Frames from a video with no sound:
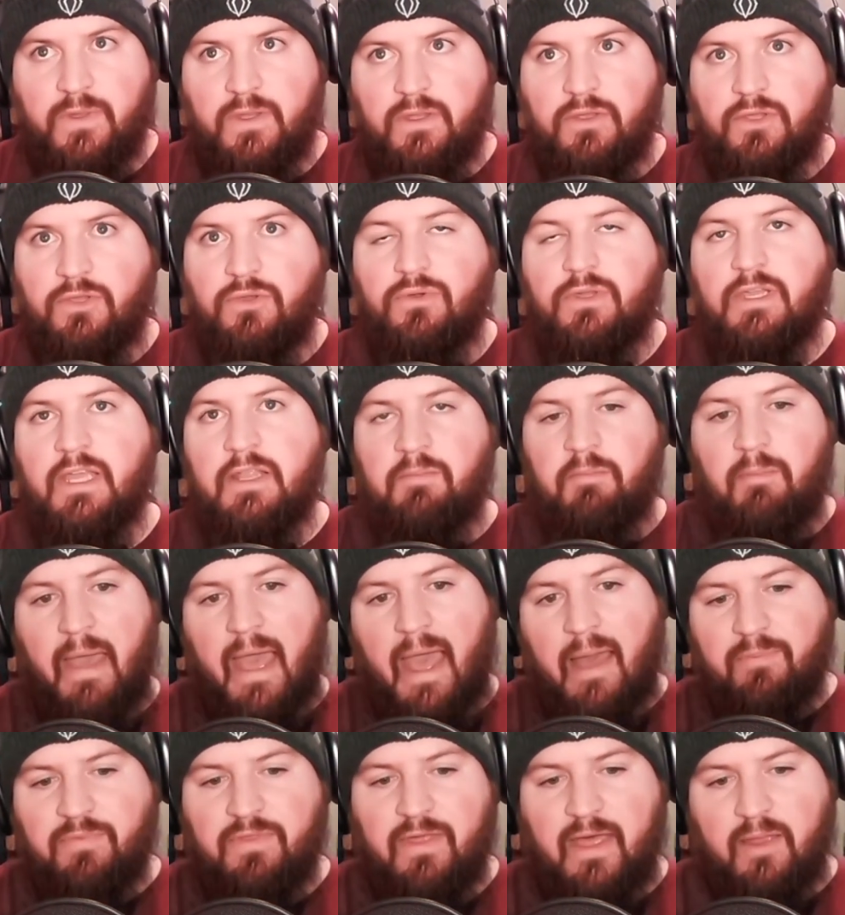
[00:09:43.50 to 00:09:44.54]
you can
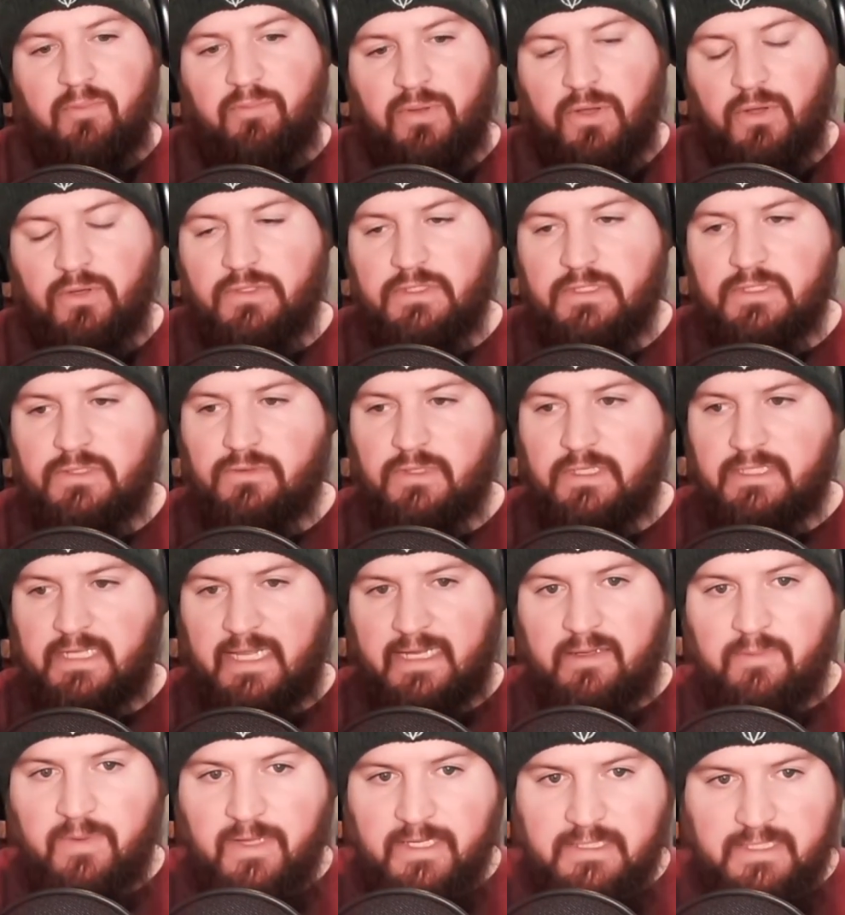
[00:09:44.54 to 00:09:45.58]
map that post to a
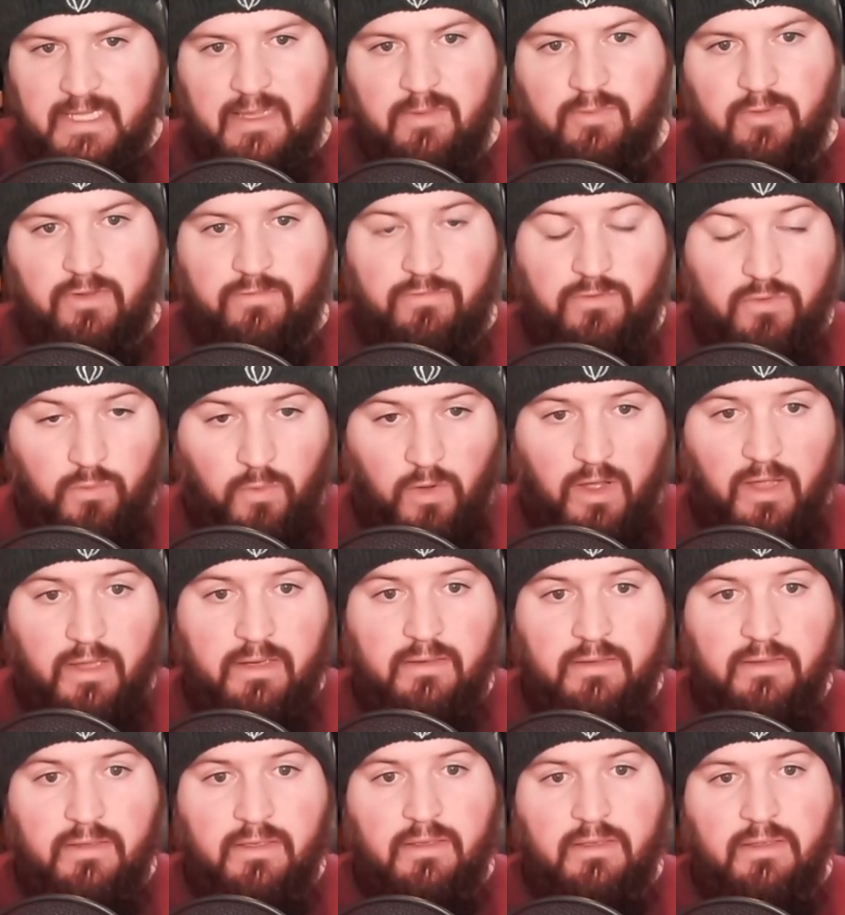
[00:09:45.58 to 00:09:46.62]
database table if you
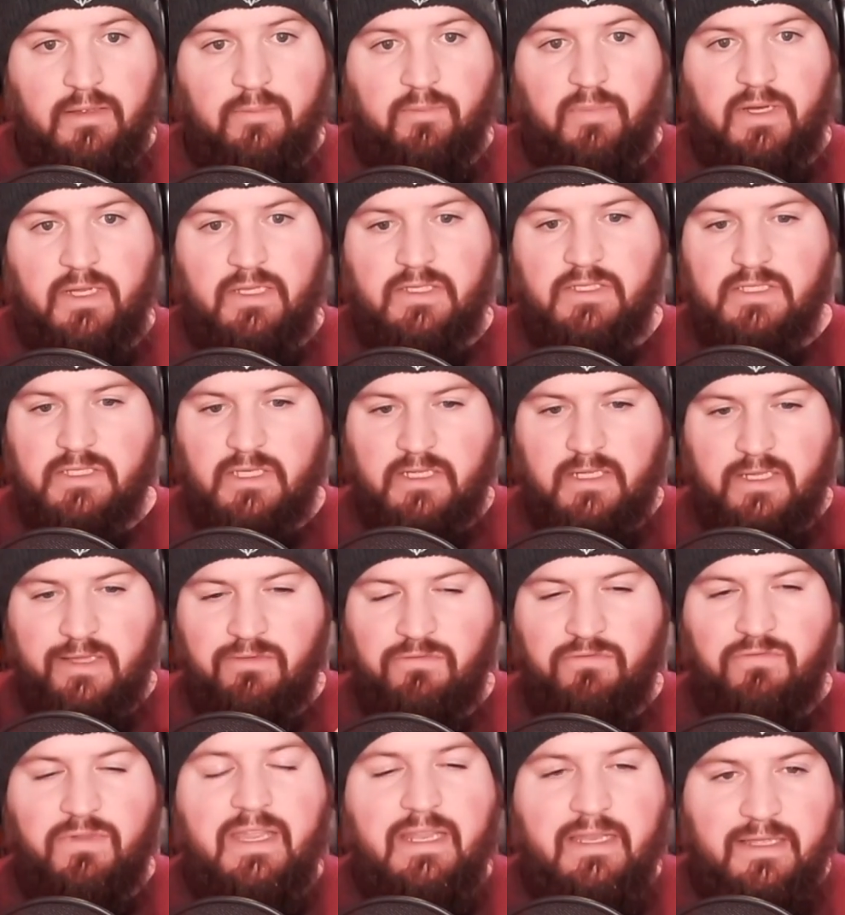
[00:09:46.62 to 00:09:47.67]
want, but it's a
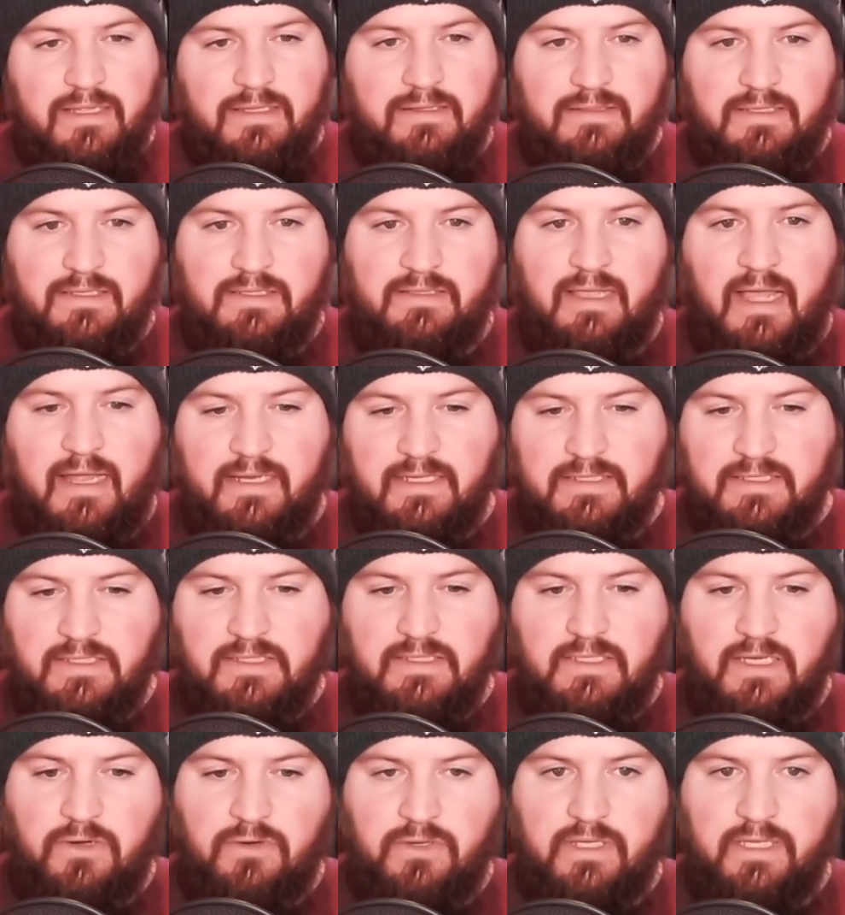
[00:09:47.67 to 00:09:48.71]
convenience. It's not
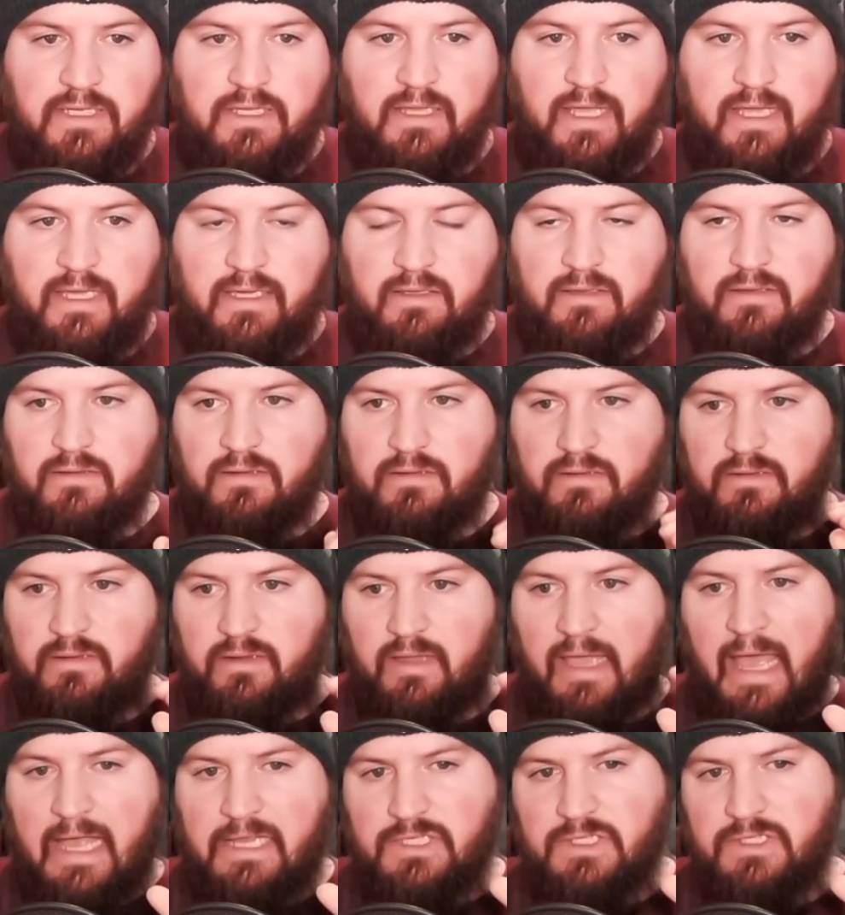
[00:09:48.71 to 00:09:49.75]
necessarily like,
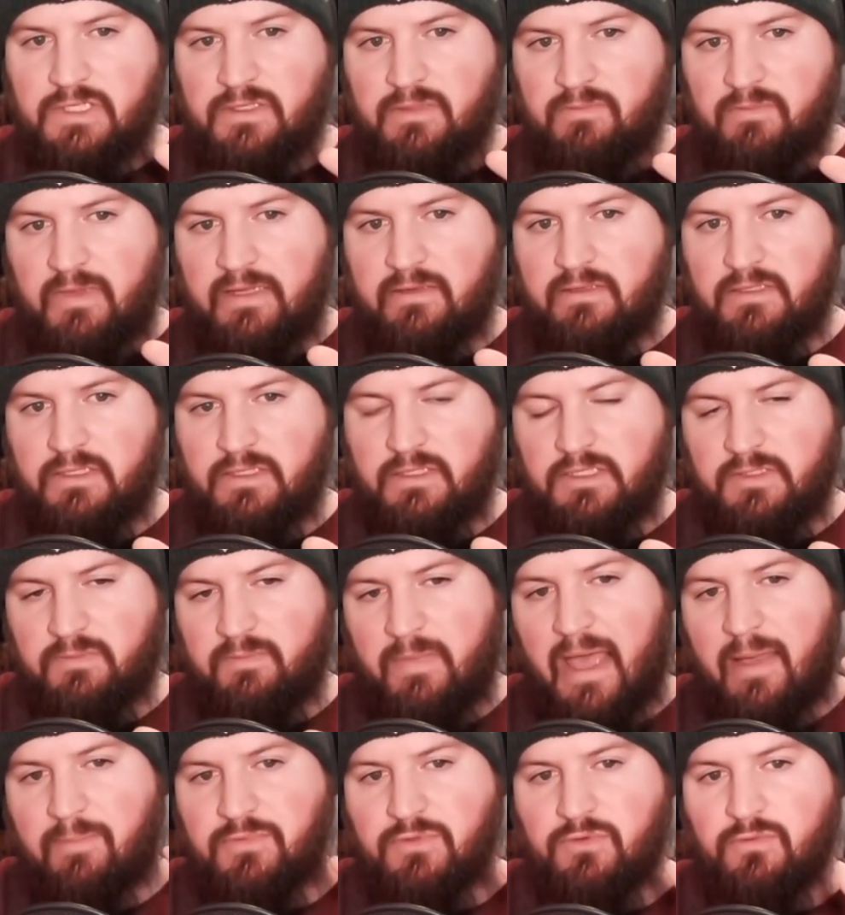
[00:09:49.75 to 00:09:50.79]
Ash isn't meant to just
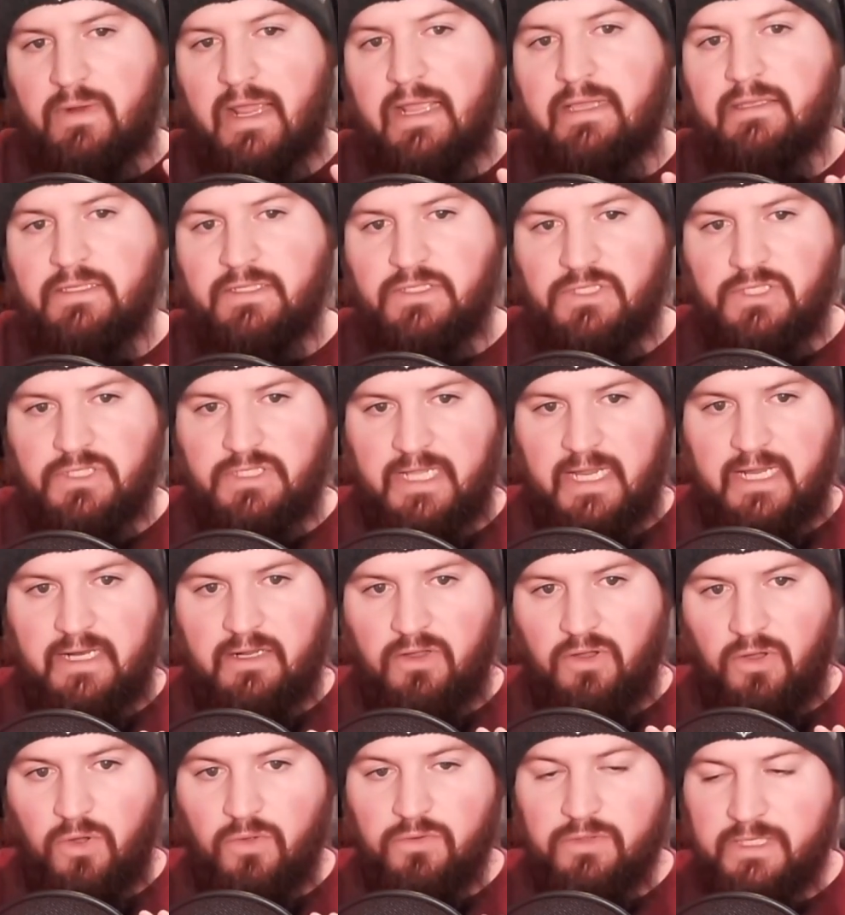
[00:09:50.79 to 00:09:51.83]
map directly to
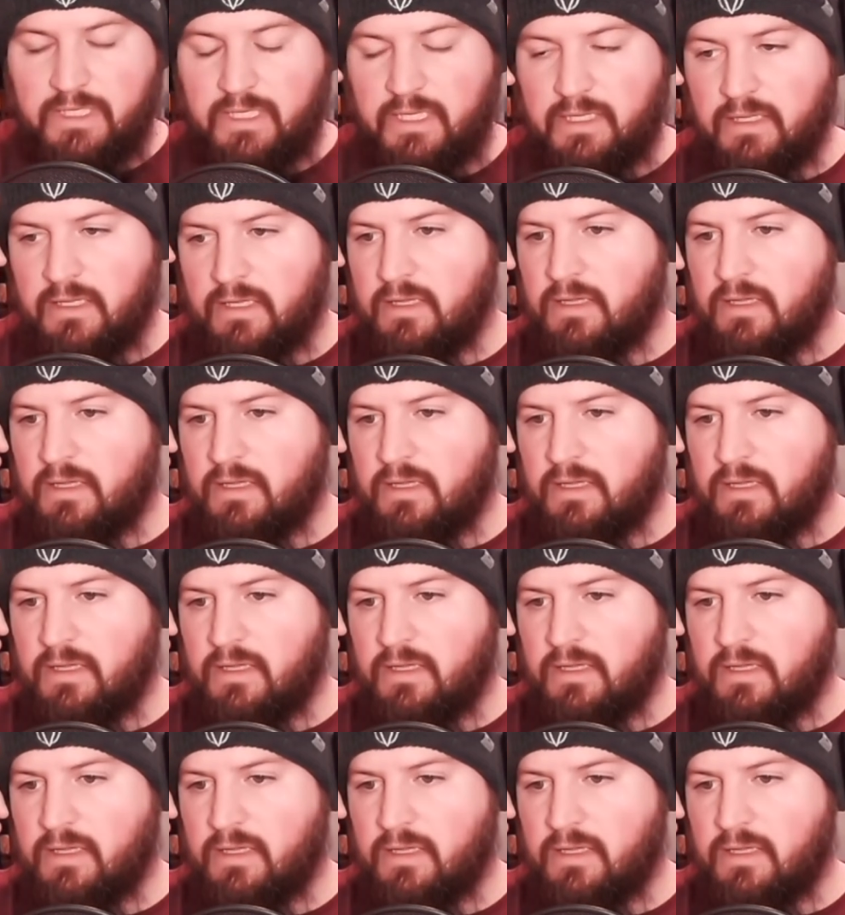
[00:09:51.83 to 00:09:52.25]
data only.